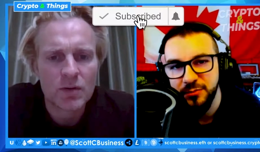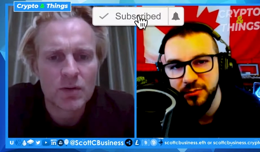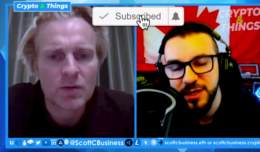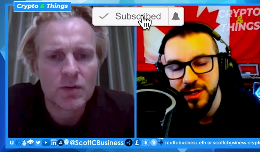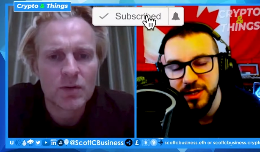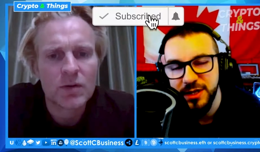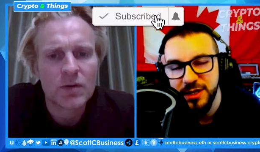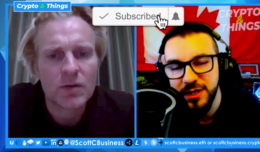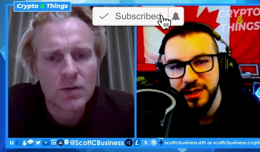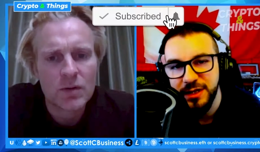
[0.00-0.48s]
Speaker 1: on
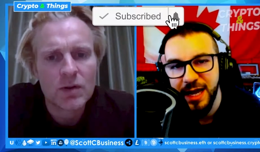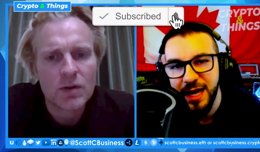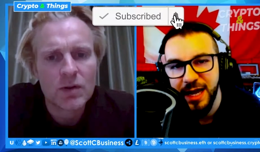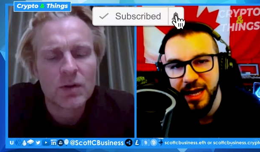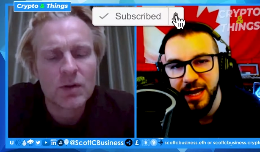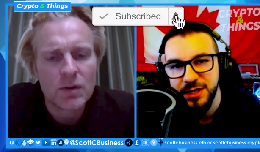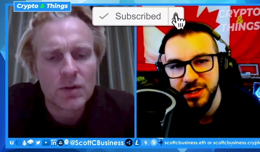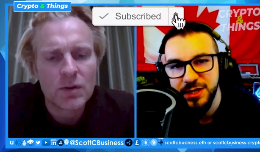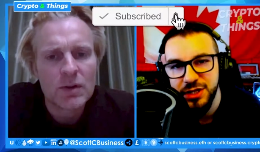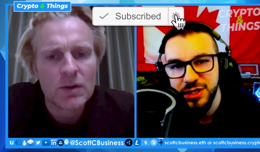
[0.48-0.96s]
read dot
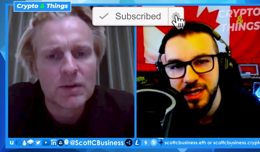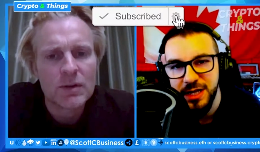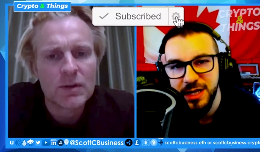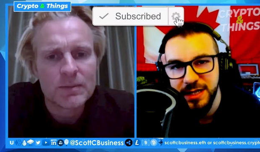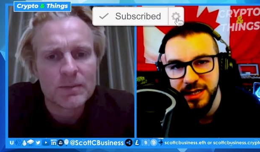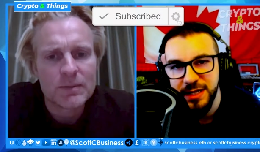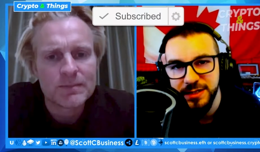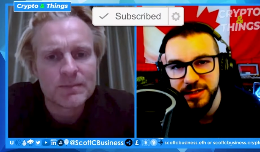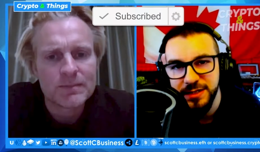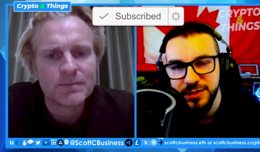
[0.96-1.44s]
cash,
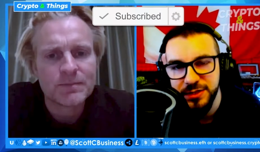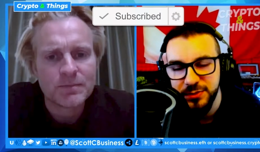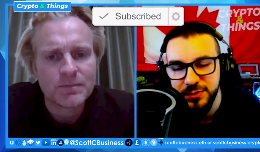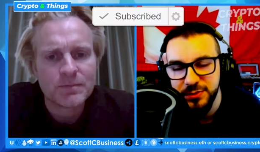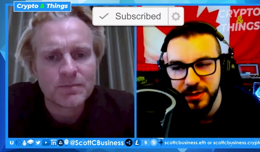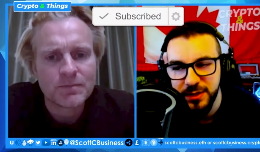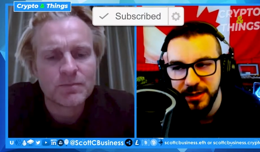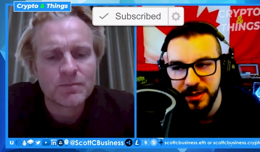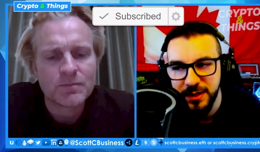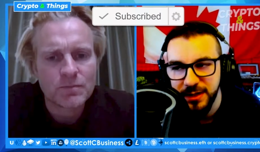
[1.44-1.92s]
and to
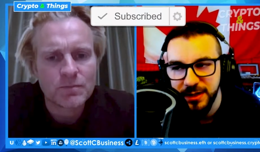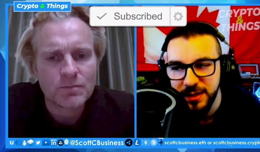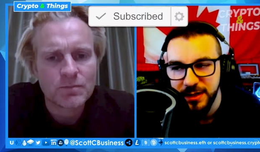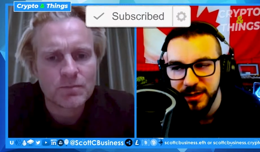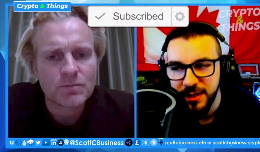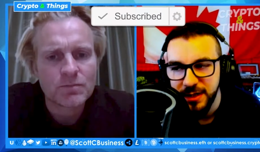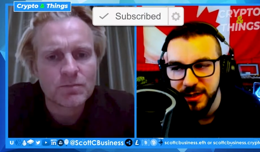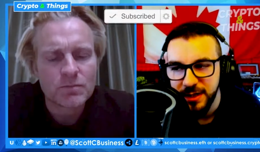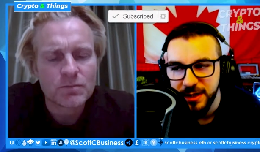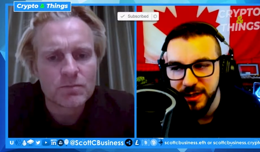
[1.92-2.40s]
uh,
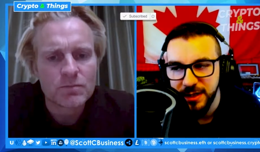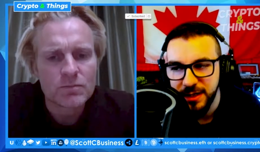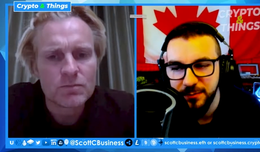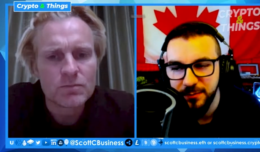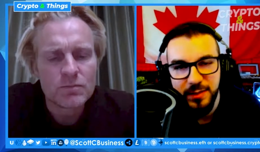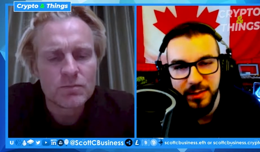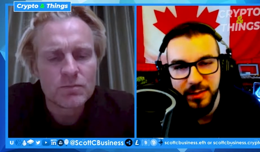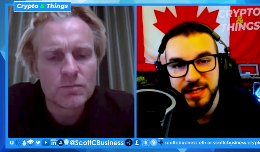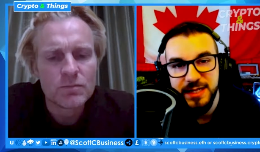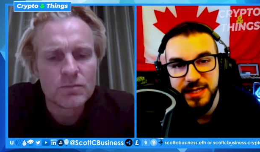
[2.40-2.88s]

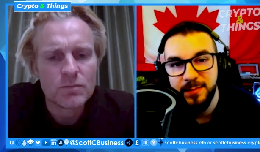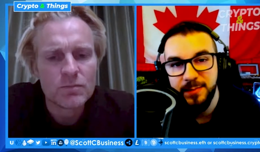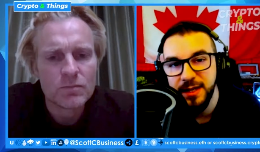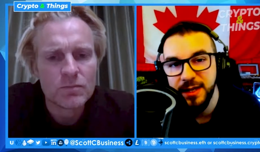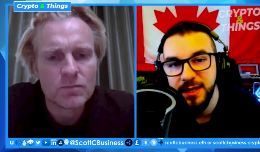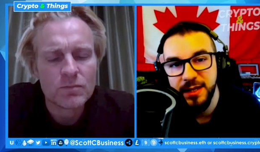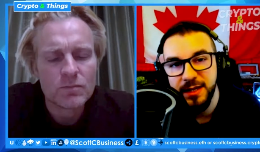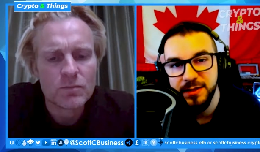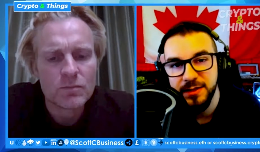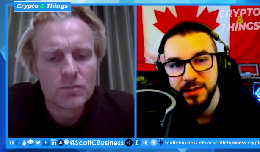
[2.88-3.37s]
uh, be
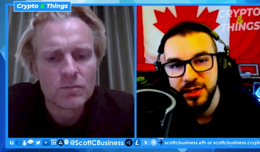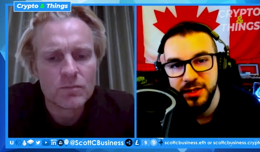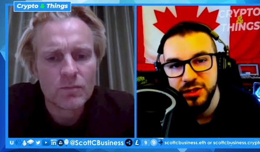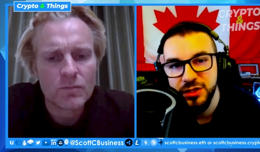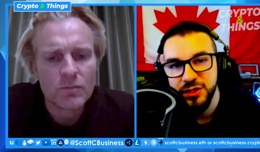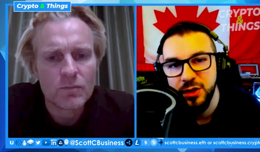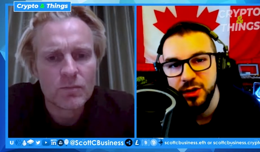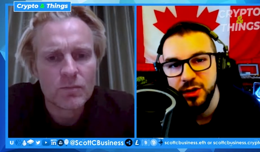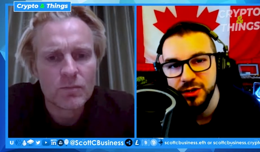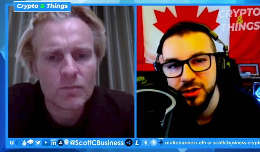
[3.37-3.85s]
tipping
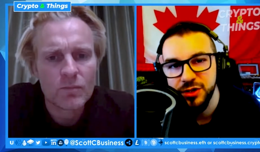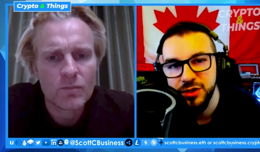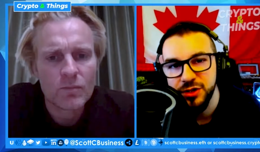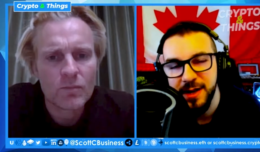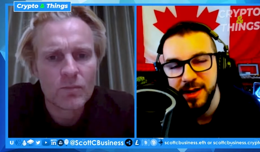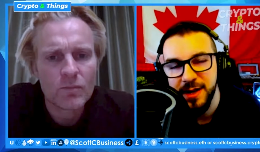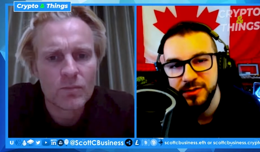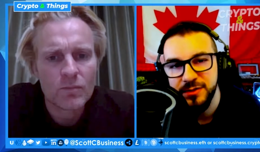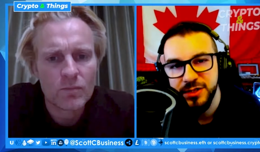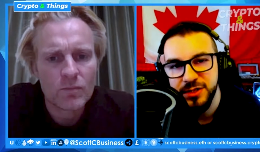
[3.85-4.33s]
such large
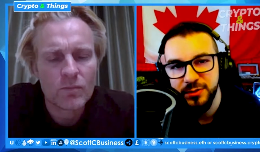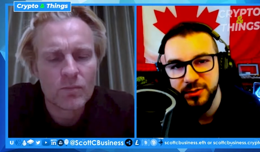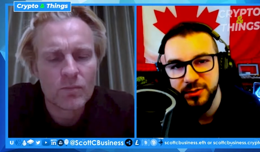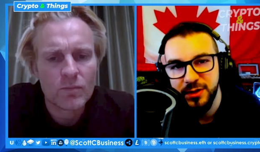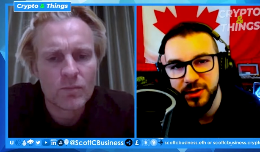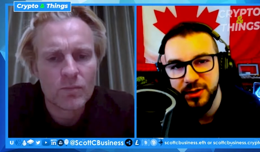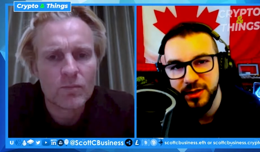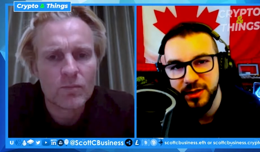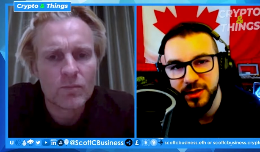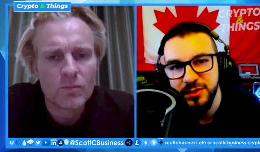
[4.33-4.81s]
amounts to
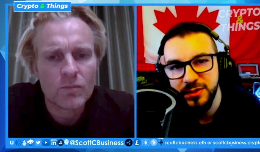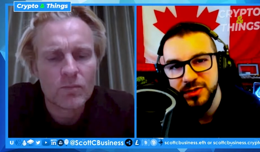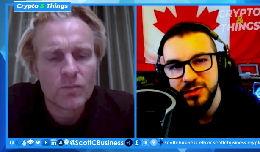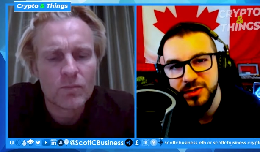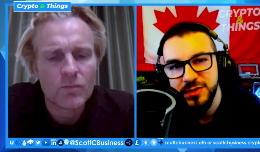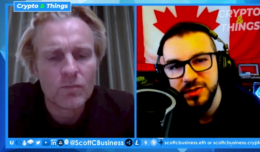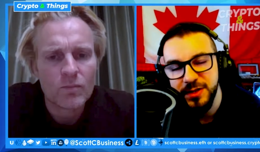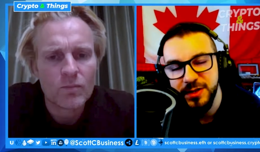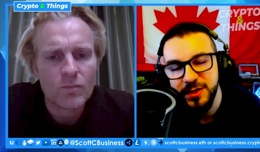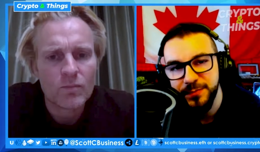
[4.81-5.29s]
a lot of the
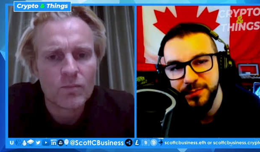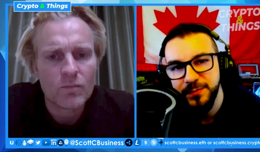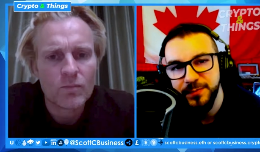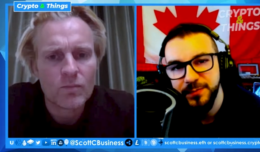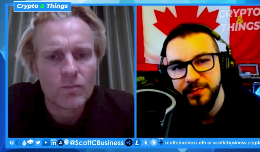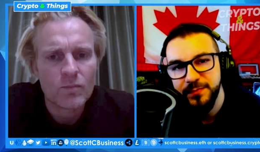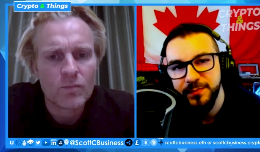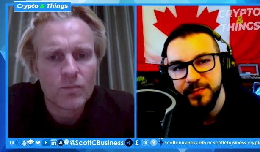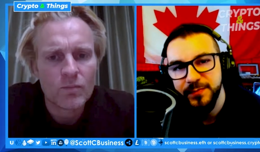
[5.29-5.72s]
users there?